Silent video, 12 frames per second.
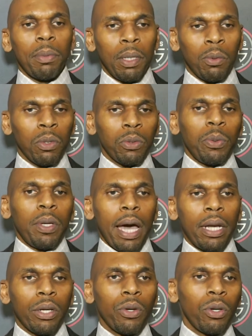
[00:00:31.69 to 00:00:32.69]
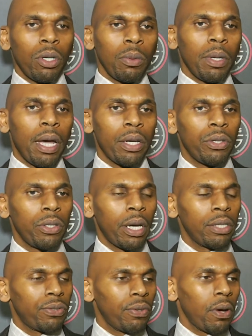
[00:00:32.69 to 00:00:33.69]
But once we got it going, we got into a
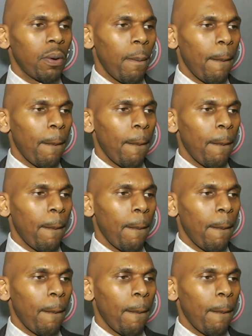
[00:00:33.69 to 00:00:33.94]
nice flow.